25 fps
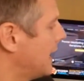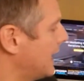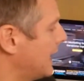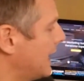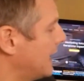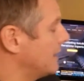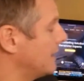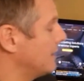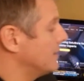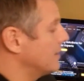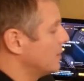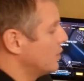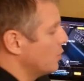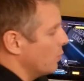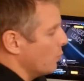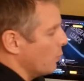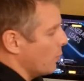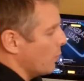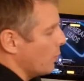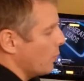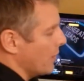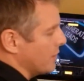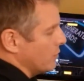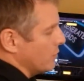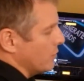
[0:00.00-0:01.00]
And
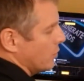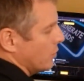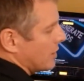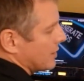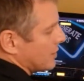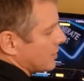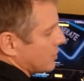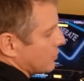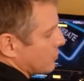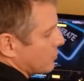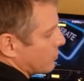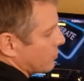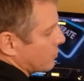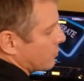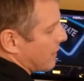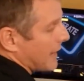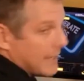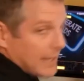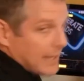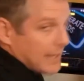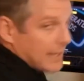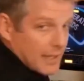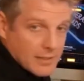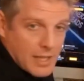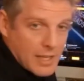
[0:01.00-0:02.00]
when you look at the
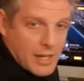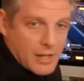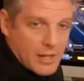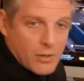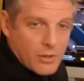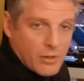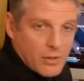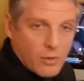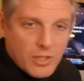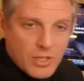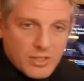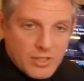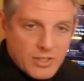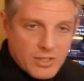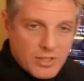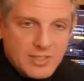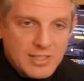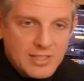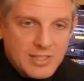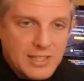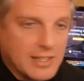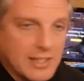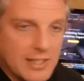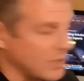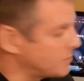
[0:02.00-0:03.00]
rankings, I don't know if you can
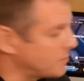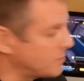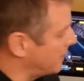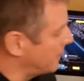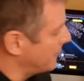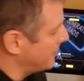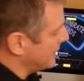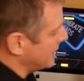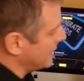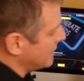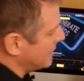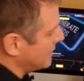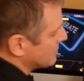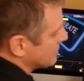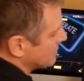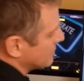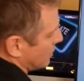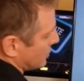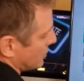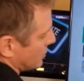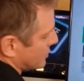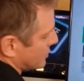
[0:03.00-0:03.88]
see this, but these little